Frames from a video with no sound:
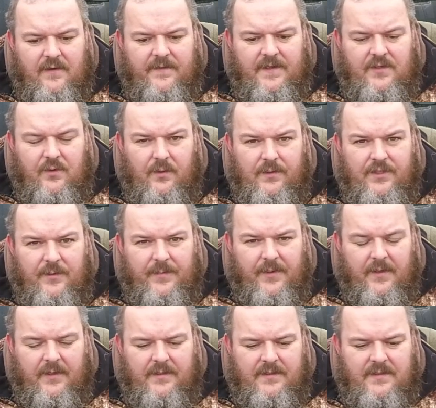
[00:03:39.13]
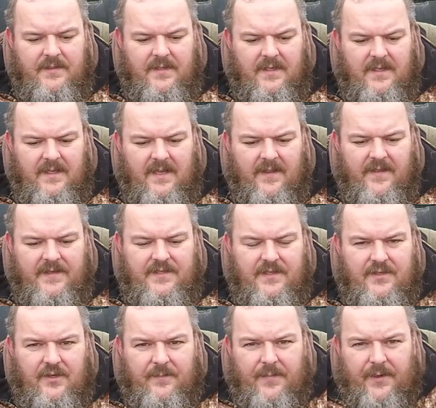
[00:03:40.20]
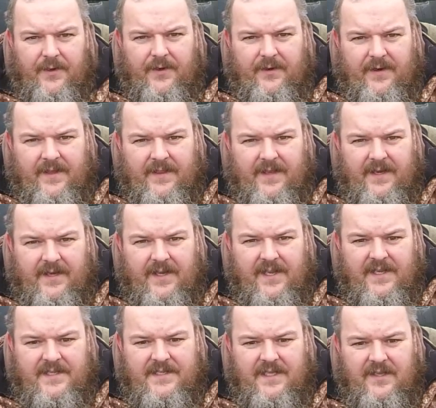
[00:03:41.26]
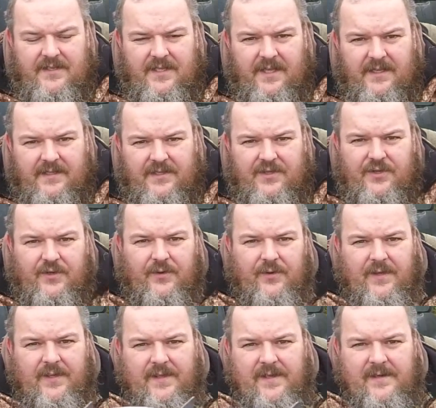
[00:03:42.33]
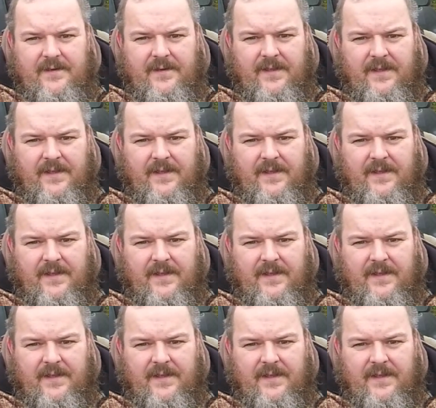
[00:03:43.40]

This holds your pots, and this is your burner in there. You can see there's a little screw in there.